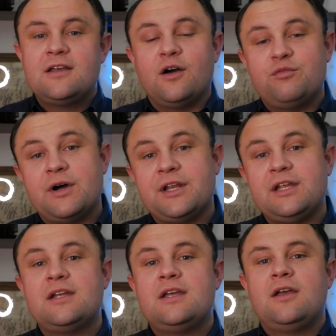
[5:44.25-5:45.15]
of
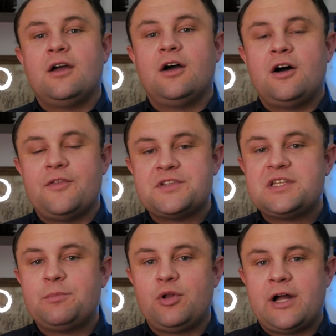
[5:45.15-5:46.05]
money on the
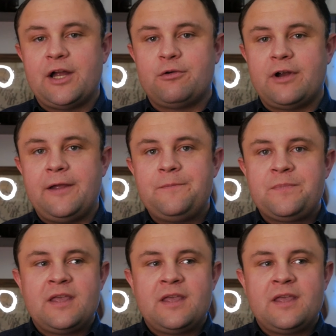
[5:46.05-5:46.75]
Simple IRA.